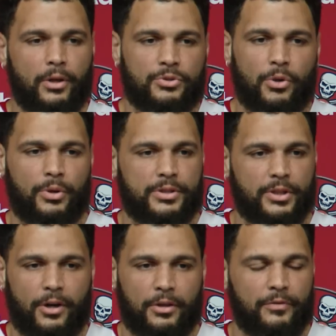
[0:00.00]
who's going into
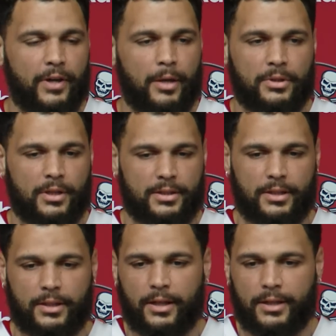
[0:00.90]
the Hall of Fame and things
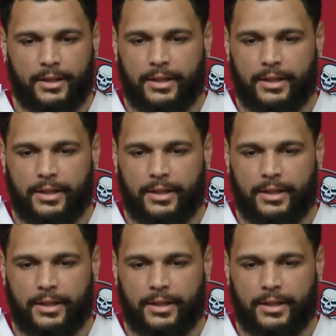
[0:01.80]
like that.